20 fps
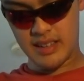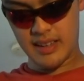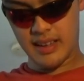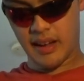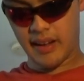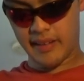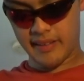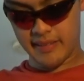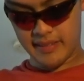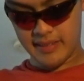yeah.
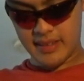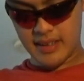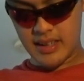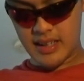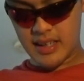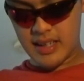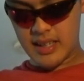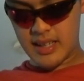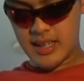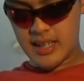
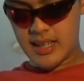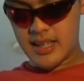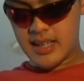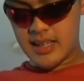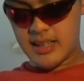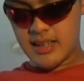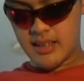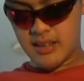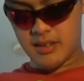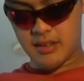
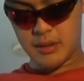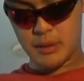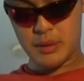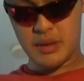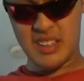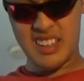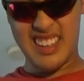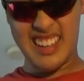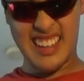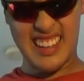So
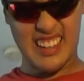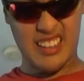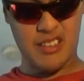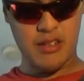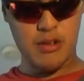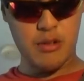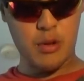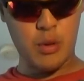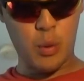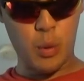yeah,
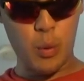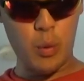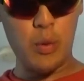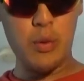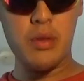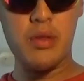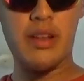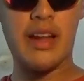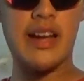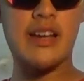just
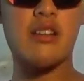cool. I